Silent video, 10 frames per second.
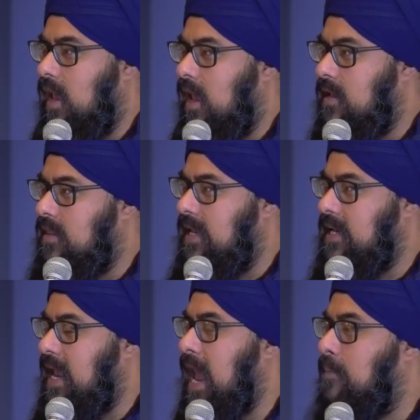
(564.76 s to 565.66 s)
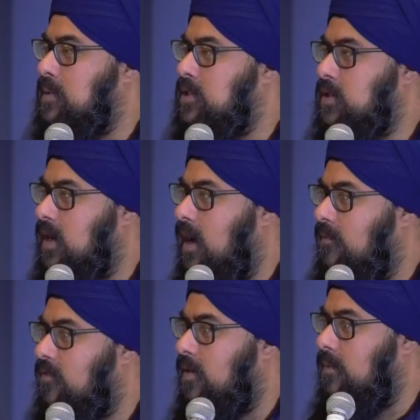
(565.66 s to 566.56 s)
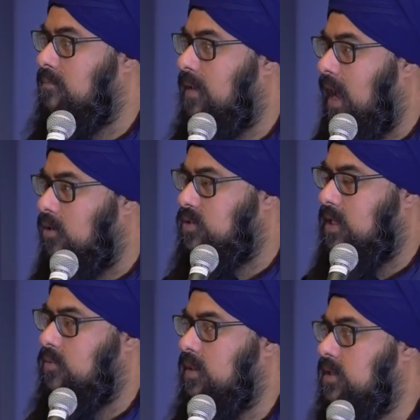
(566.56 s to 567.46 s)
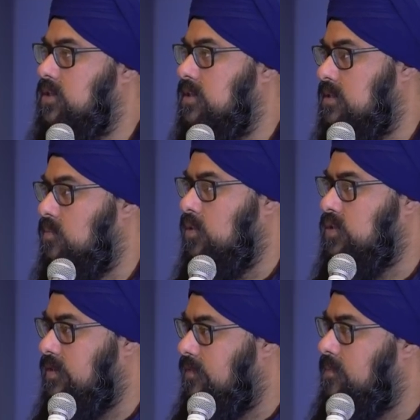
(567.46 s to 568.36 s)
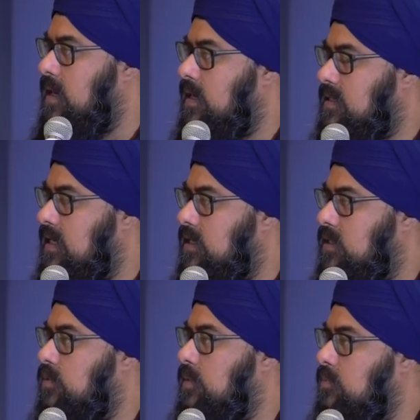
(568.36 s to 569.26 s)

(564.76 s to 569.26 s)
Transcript: And they happened to come from outside religions. Most of them tended to